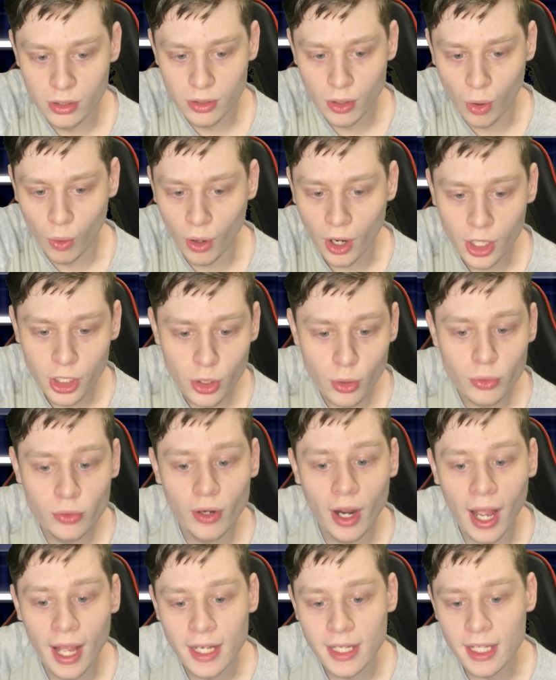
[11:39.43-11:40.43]
RA user
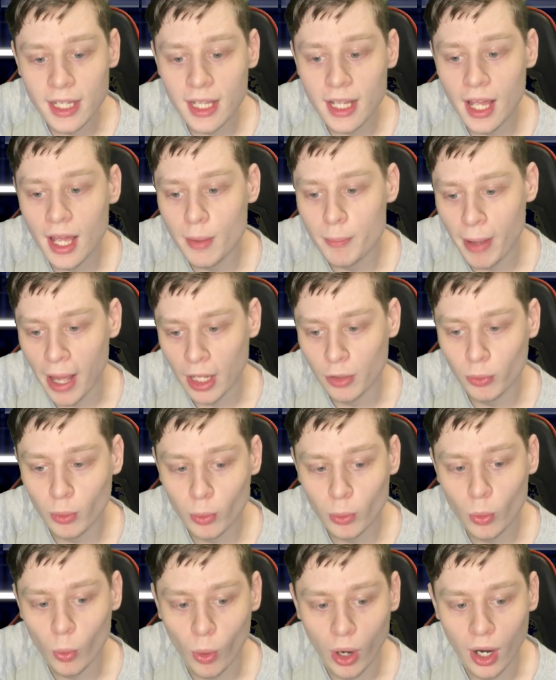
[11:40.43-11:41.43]
ID
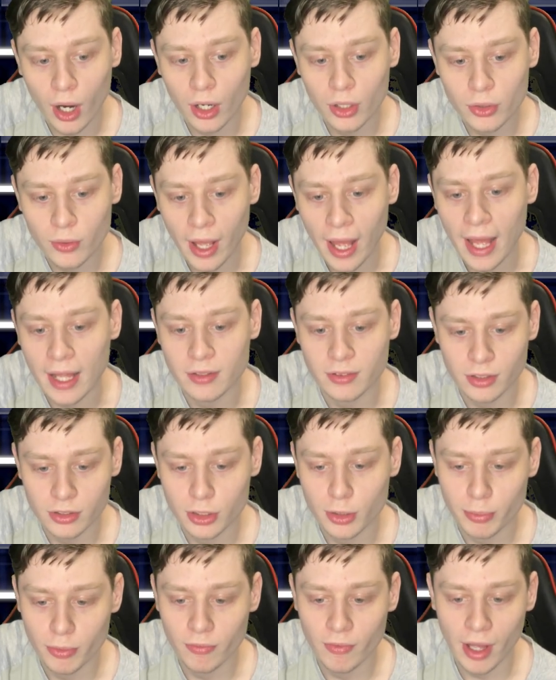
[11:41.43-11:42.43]
password required to access
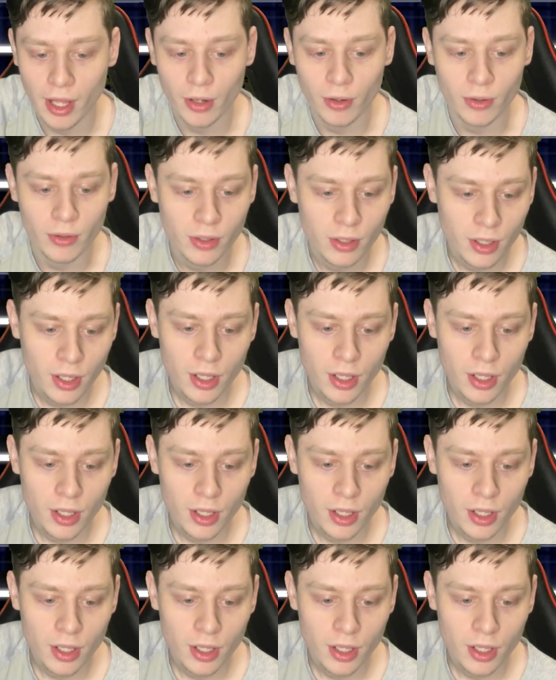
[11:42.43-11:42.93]
your provider.